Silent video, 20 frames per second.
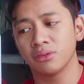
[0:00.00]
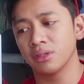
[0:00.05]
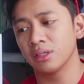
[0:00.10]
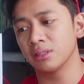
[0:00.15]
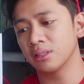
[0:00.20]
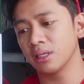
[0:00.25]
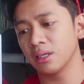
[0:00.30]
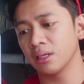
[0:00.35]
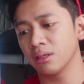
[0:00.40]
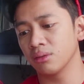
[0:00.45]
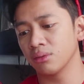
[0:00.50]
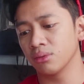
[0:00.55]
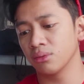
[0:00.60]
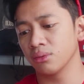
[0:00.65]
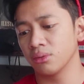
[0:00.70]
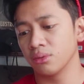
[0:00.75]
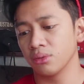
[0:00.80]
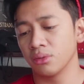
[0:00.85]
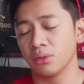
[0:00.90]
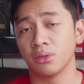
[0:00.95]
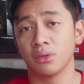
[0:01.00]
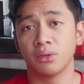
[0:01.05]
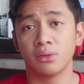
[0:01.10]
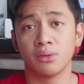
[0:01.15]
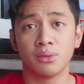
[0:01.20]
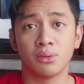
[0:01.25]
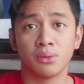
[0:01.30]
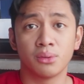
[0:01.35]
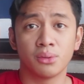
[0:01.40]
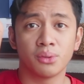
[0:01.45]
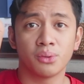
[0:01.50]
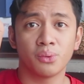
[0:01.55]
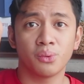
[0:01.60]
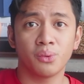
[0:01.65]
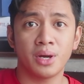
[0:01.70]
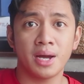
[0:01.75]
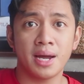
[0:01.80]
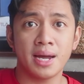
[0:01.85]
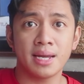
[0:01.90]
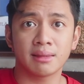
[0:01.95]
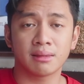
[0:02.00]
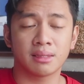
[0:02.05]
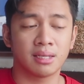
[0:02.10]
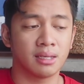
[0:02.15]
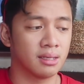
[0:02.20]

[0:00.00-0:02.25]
ng design, no? What?